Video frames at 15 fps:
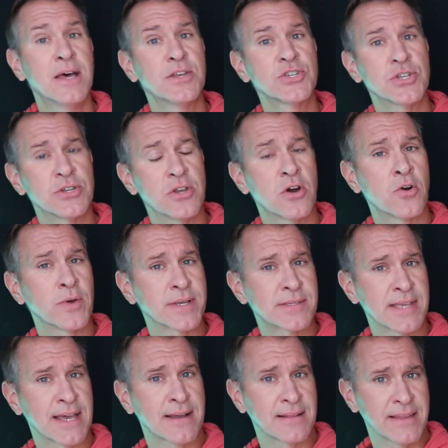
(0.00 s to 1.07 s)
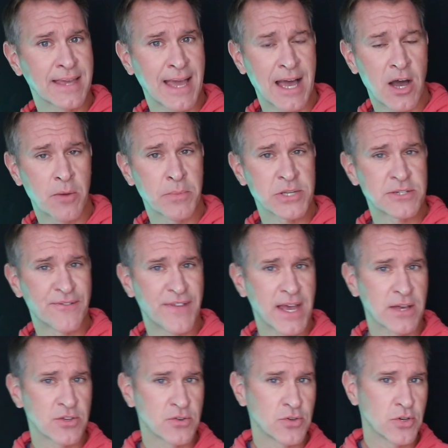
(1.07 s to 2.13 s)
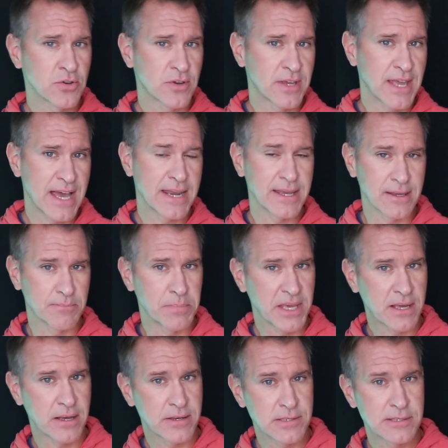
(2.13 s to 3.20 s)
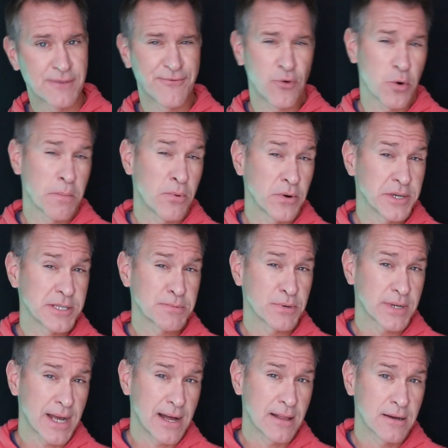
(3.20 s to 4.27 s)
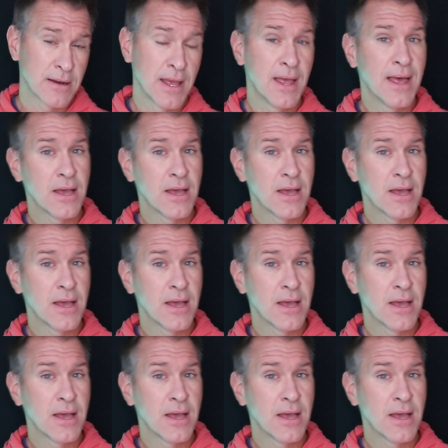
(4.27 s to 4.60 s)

to know exactly how much value you're getting because four points per dollar